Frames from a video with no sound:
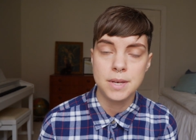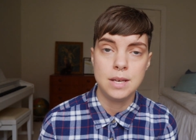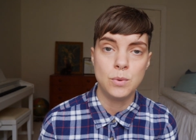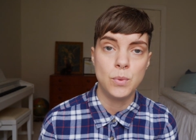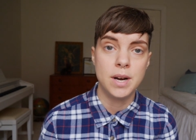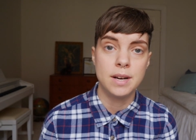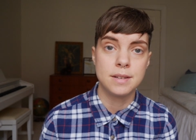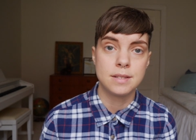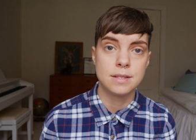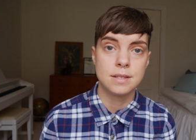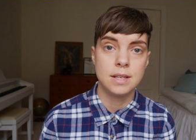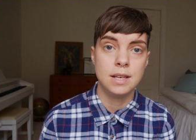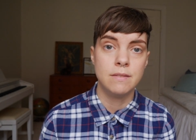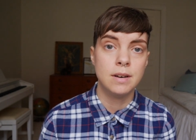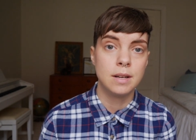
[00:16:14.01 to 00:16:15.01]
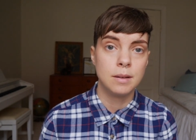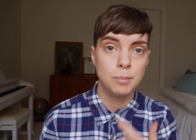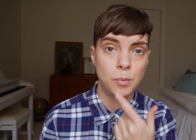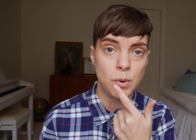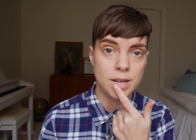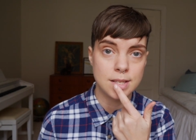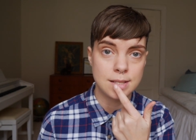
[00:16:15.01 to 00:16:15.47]
he wears
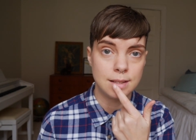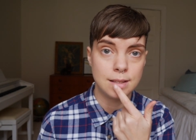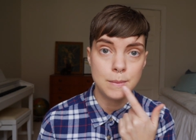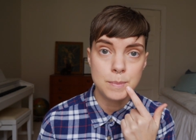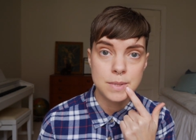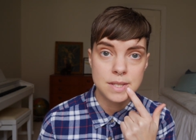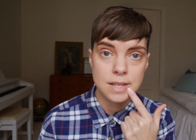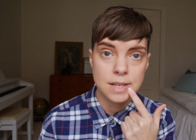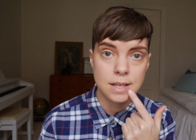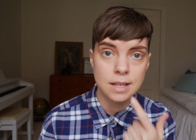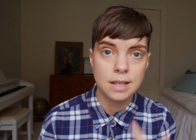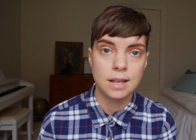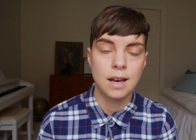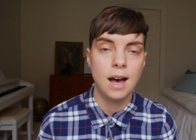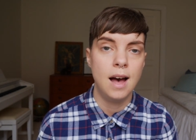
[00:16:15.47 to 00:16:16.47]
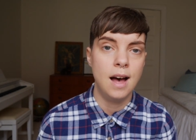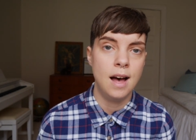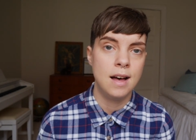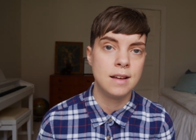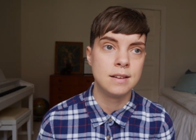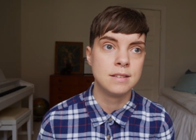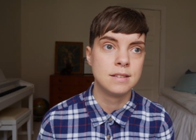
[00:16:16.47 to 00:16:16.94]
even wears lipstick
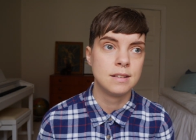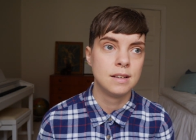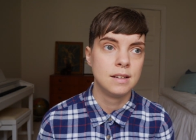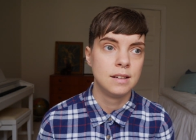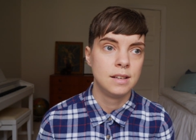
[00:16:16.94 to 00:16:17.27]
and